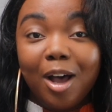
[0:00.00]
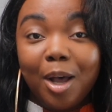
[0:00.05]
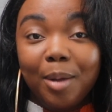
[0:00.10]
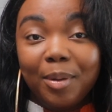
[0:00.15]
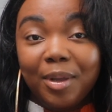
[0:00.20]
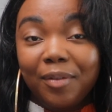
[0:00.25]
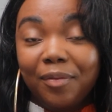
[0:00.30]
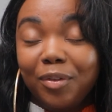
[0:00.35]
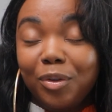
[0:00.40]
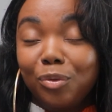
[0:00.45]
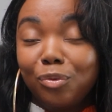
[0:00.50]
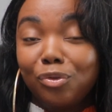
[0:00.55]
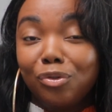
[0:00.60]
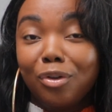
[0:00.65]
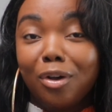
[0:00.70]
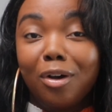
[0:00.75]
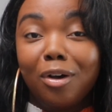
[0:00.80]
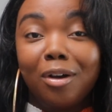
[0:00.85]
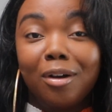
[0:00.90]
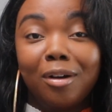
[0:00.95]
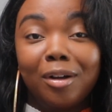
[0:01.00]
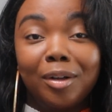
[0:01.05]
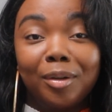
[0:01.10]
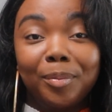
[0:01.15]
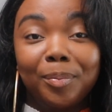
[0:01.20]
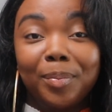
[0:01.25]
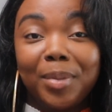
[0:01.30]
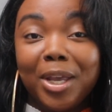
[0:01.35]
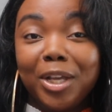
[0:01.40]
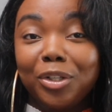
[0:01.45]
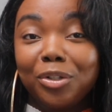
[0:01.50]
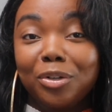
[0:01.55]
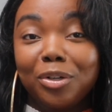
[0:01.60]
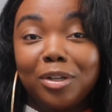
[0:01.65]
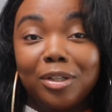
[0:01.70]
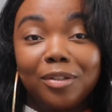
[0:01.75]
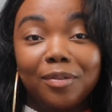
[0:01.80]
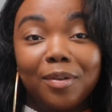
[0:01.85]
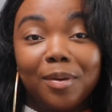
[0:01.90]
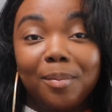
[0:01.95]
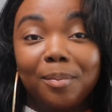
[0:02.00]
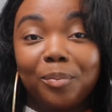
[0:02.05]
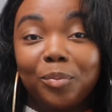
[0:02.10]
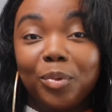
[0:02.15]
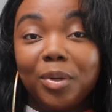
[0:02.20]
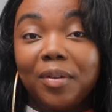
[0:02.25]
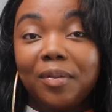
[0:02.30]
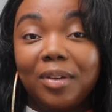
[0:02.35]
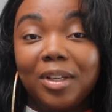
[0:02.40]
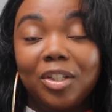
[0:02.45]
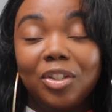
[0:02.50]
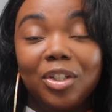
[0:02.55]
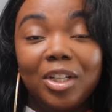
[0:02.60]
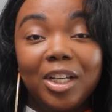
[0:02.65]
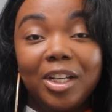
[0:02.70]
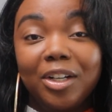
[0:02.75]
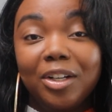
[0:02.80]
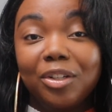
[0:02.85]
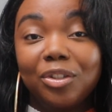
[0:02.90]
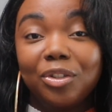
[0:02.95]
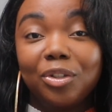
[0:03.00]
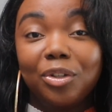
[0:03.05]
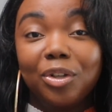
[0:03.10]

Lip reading: If you saw pictures from previous years,